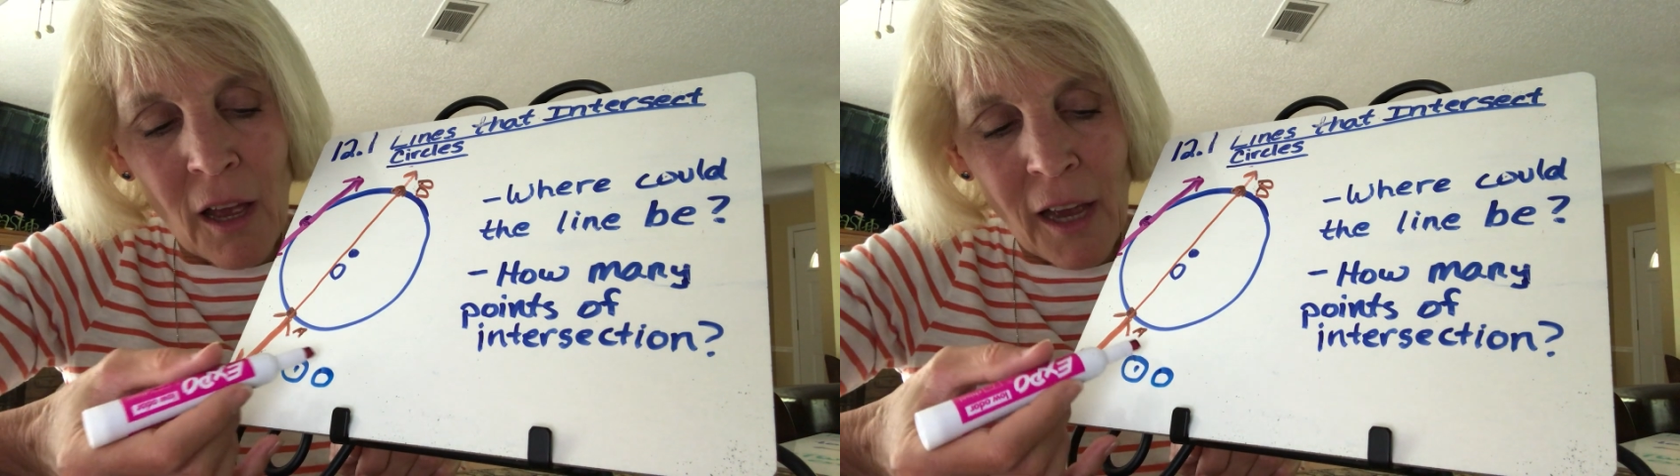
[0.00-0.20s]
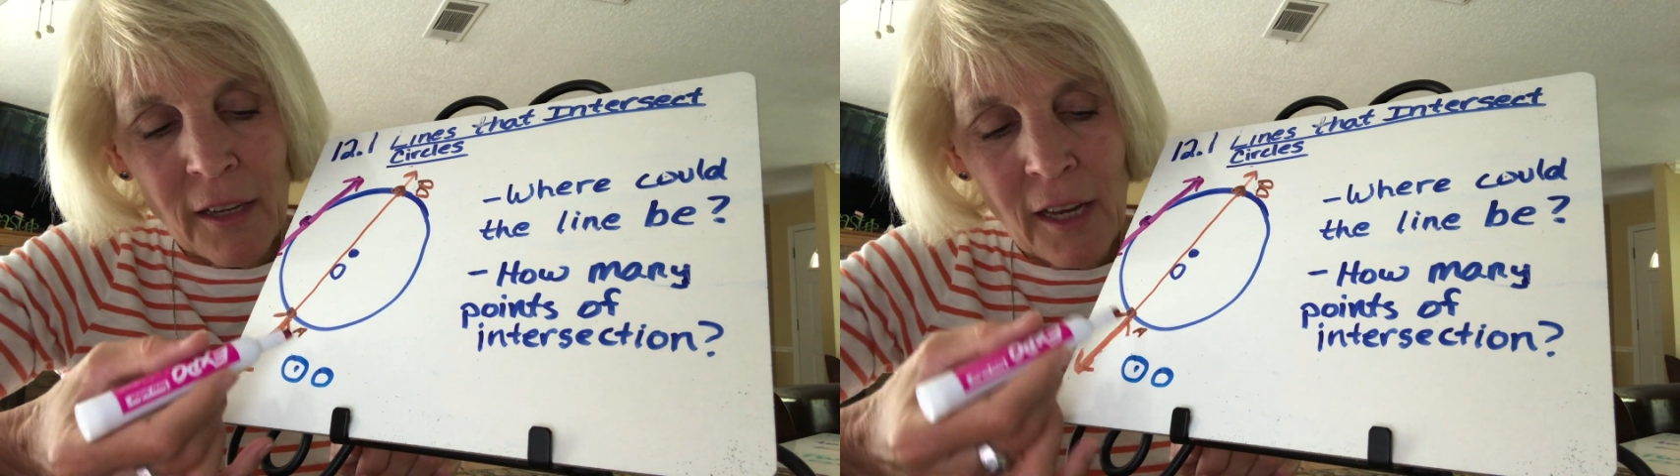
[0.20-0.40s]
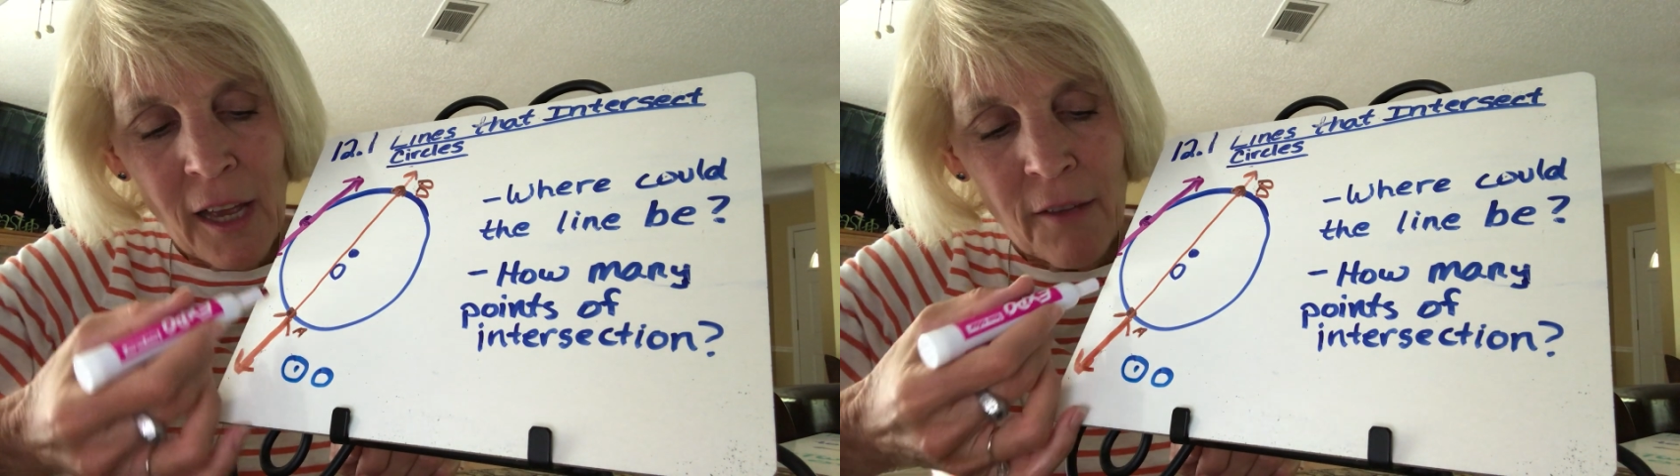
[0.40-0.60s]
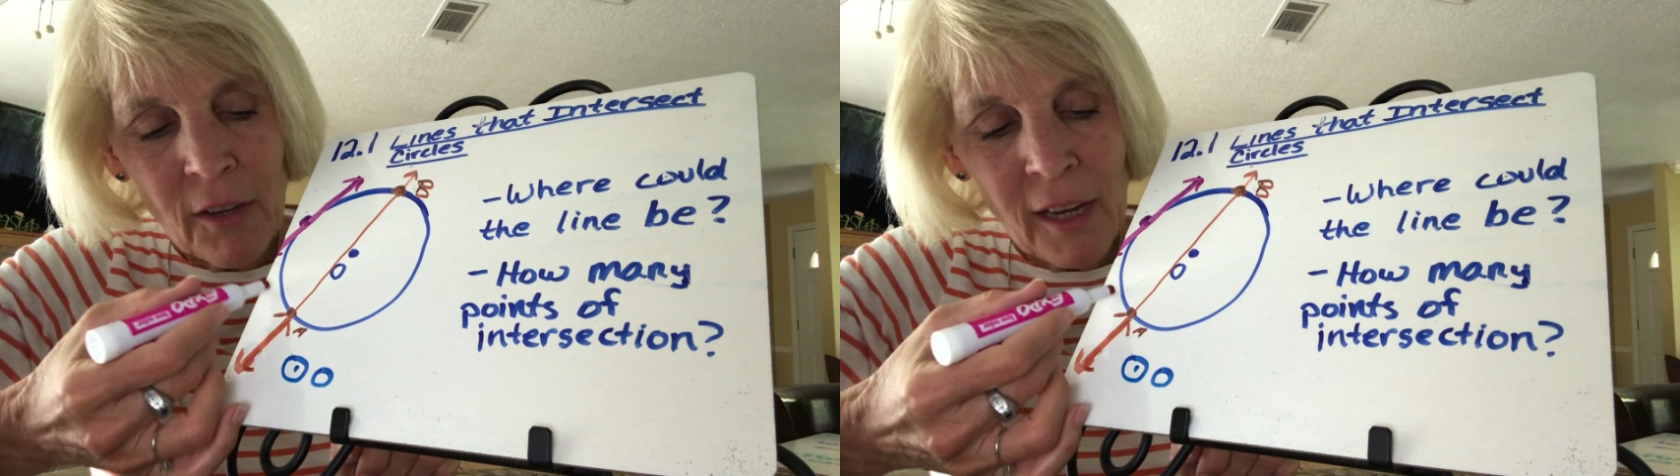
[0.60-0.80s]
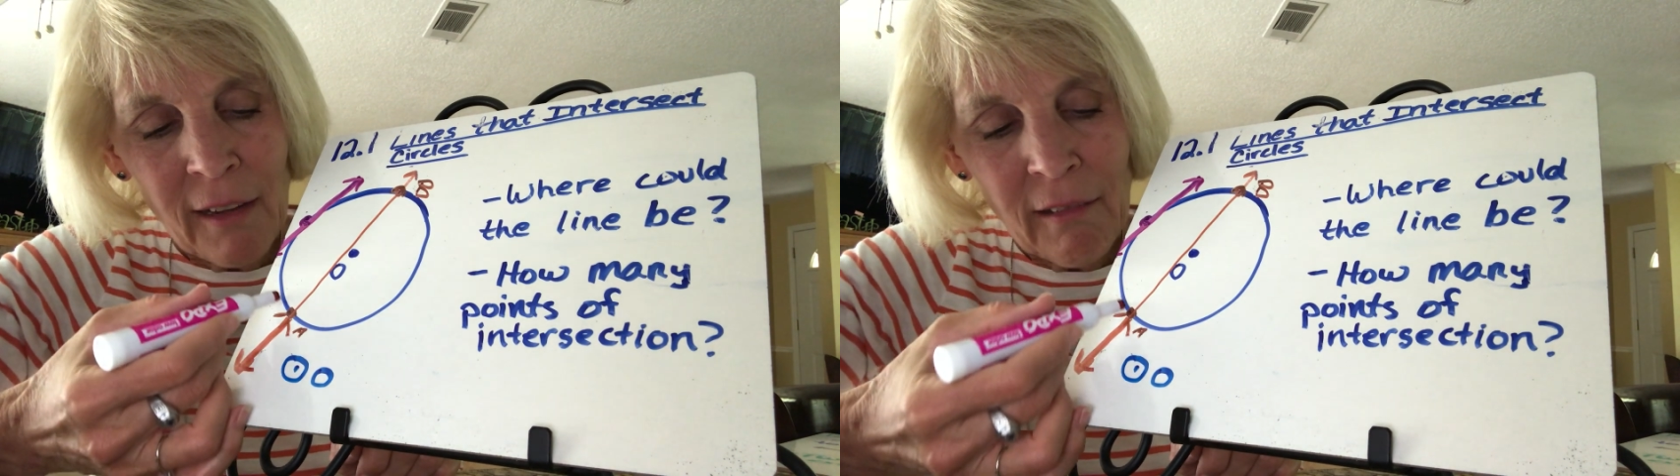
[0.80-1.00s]
I could have
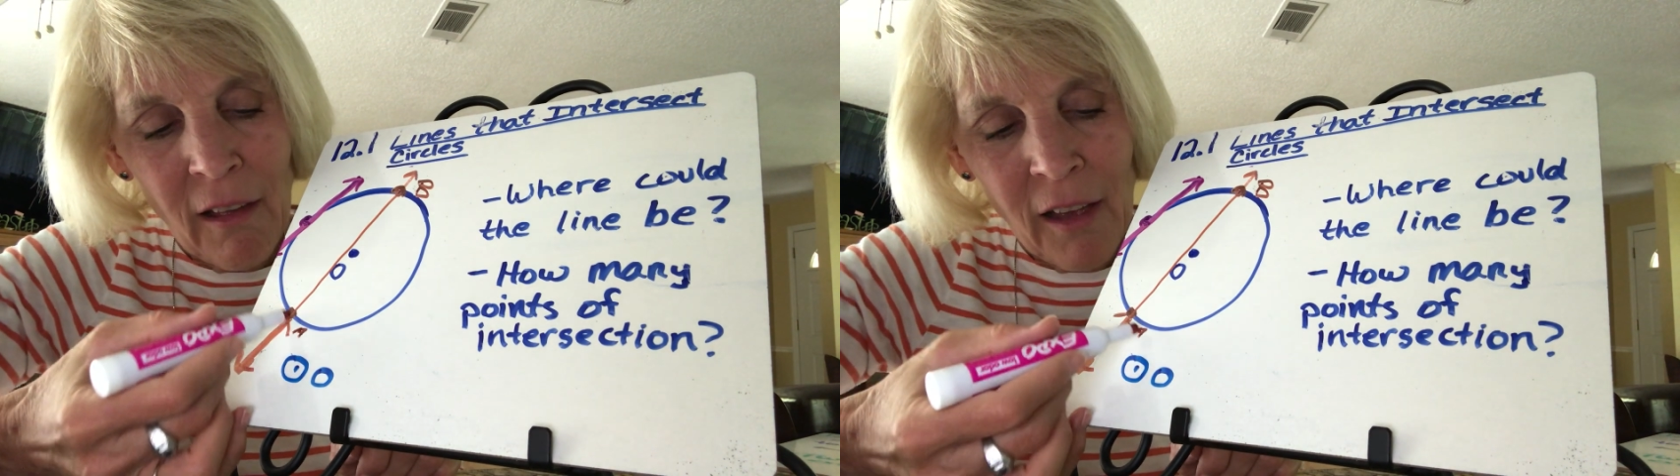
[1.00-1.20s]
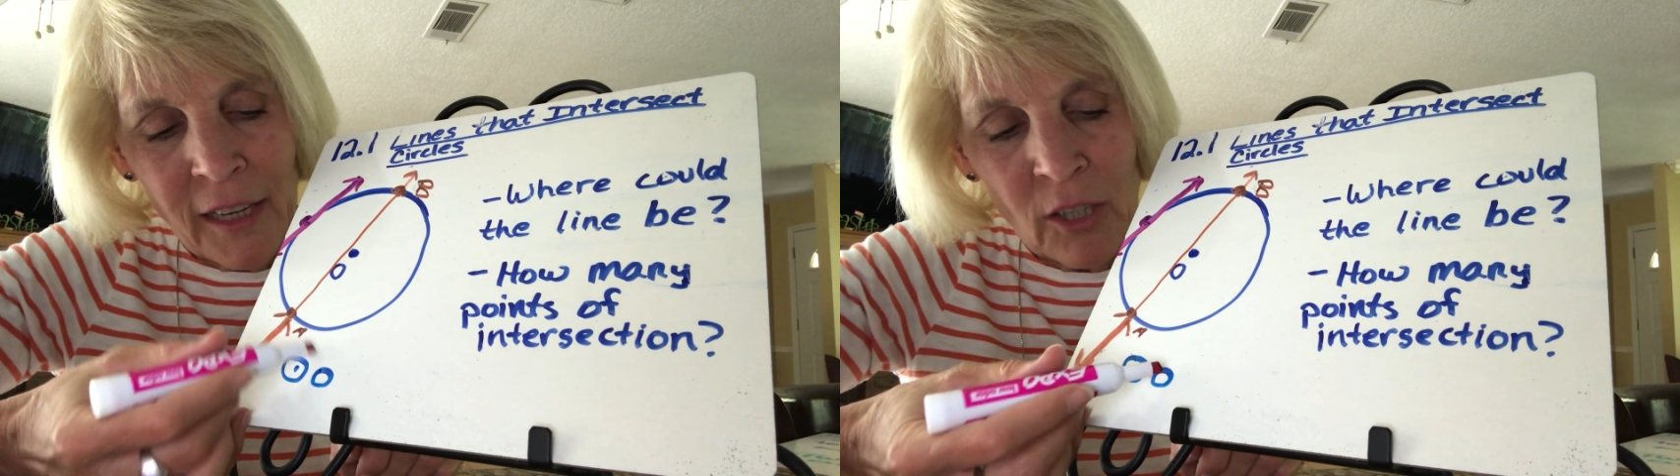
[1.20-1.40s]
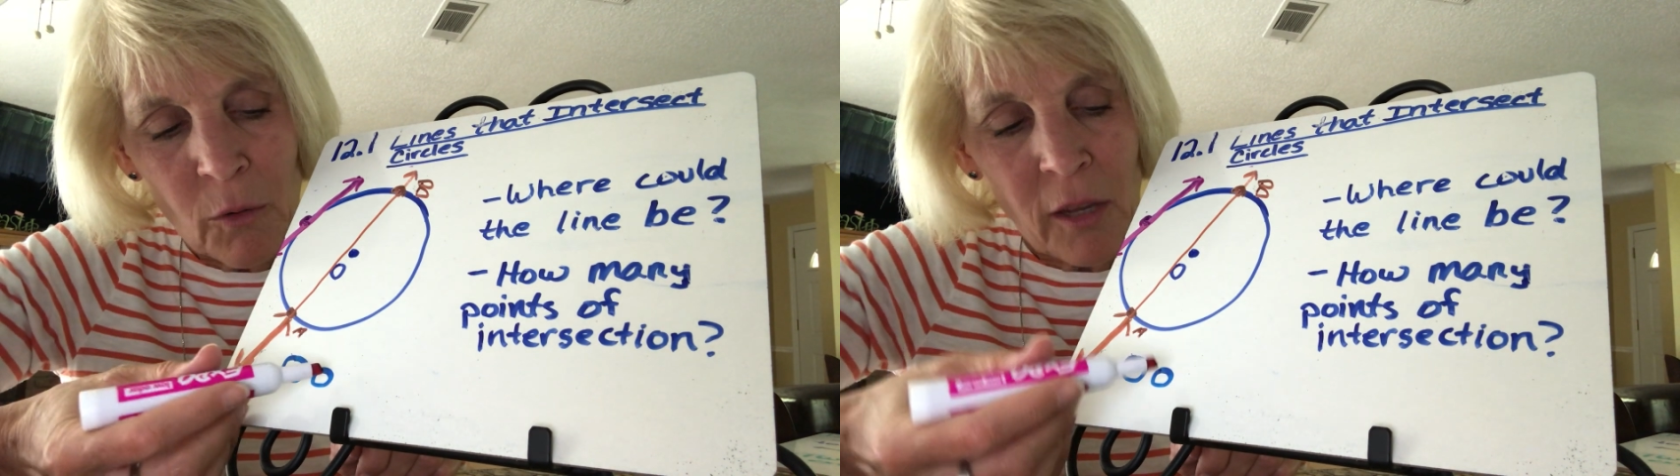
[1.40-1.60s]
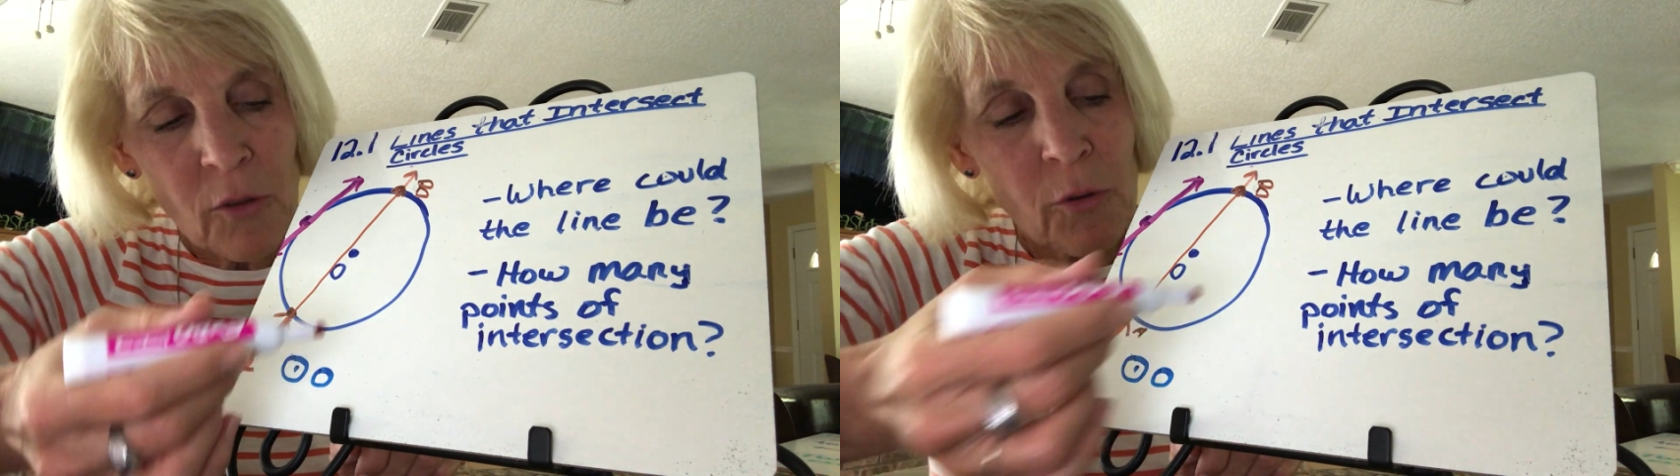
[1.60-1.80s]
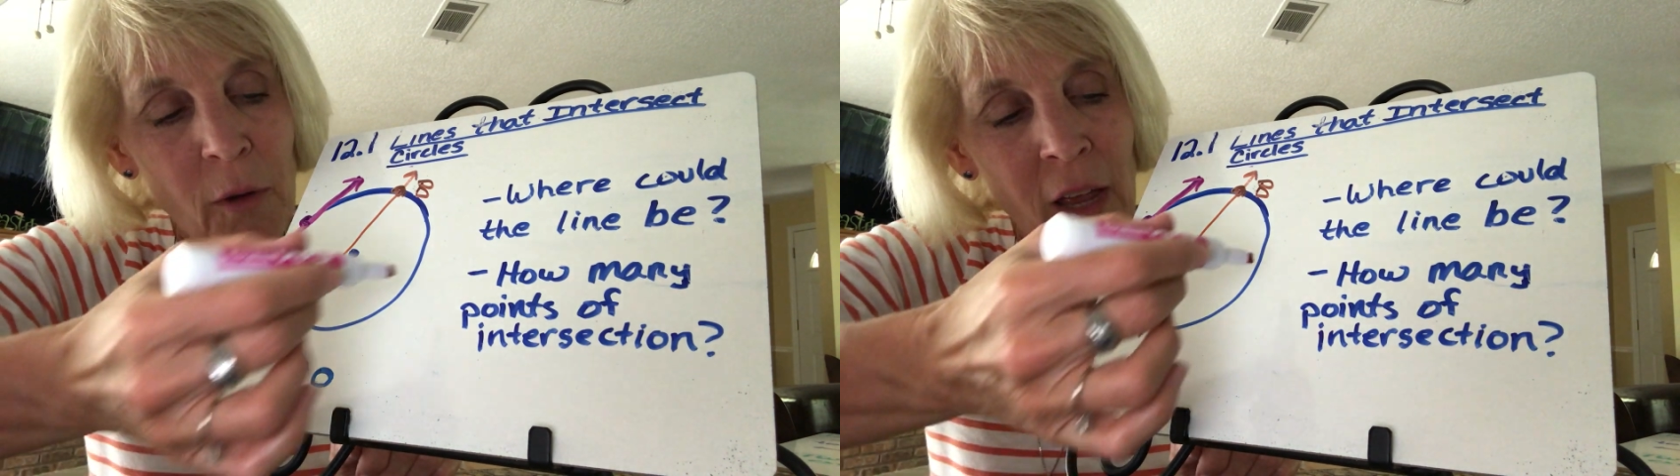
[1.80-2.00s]
a line going
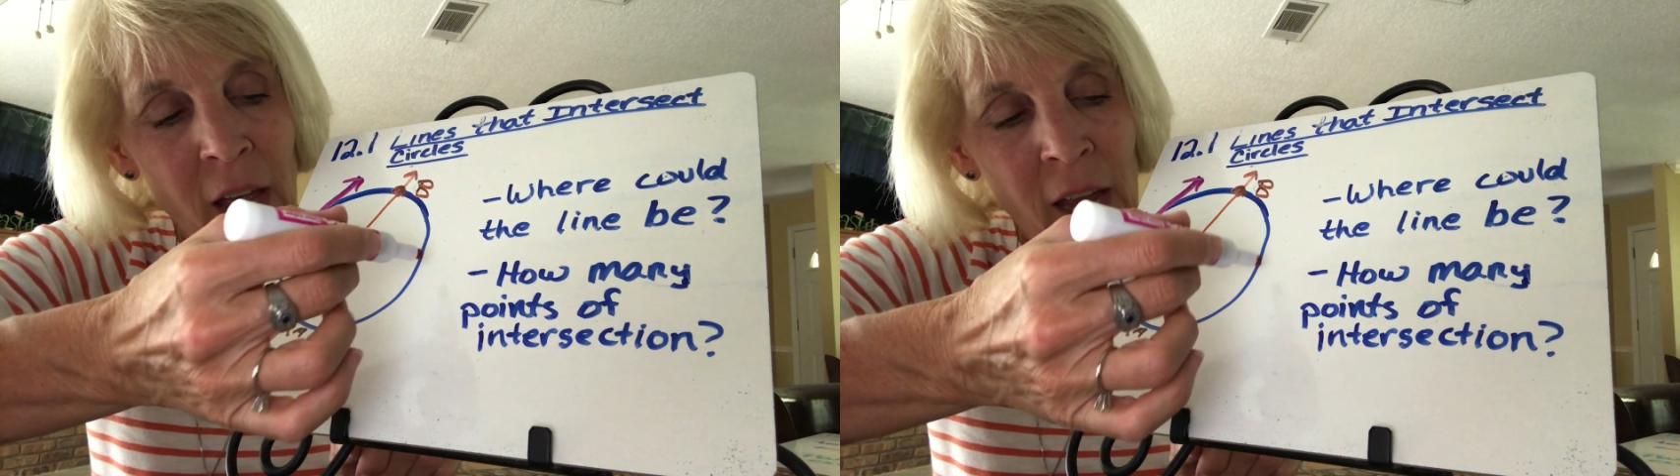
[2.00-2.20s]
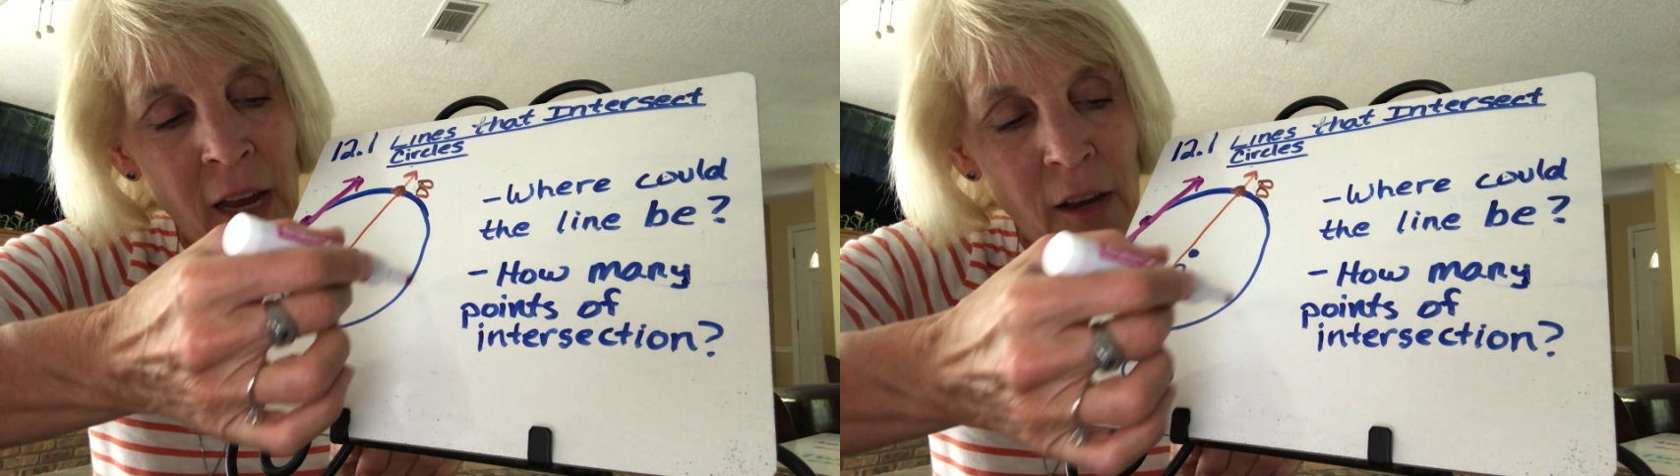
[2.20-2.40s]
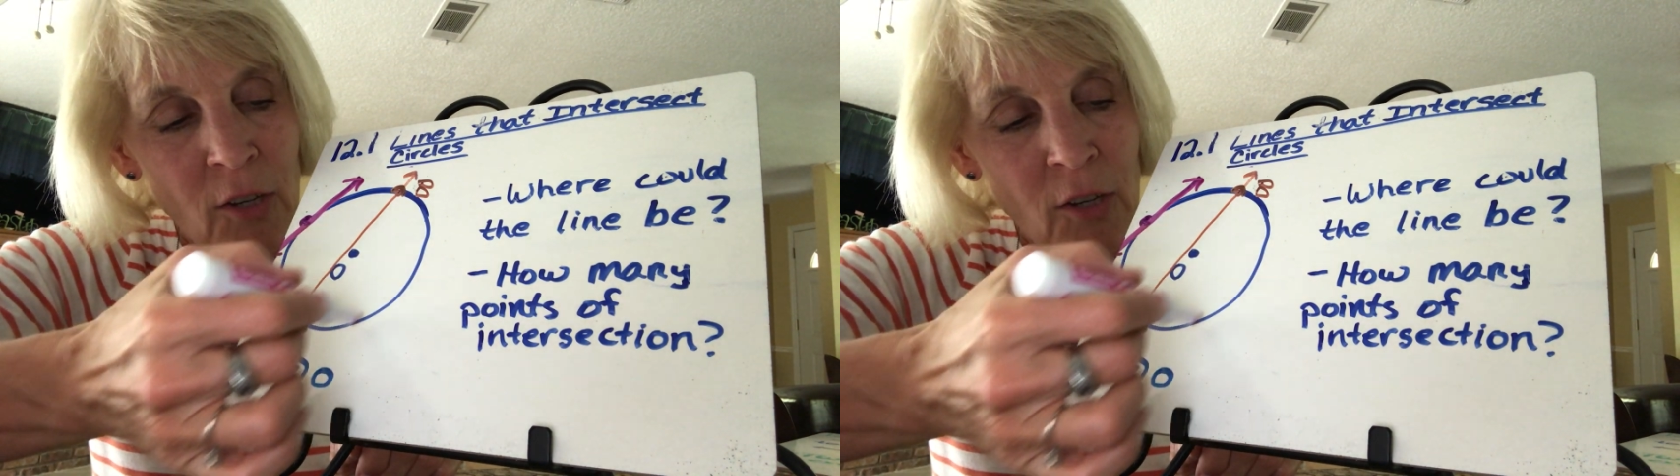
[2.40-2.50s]
through A,